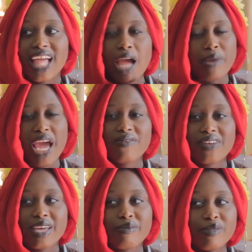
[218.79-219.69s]
like I'm
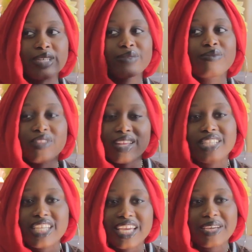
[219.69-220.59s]
African, but
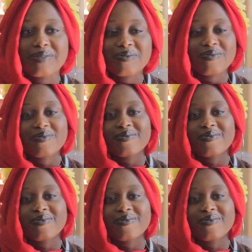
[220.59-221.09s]
yeah.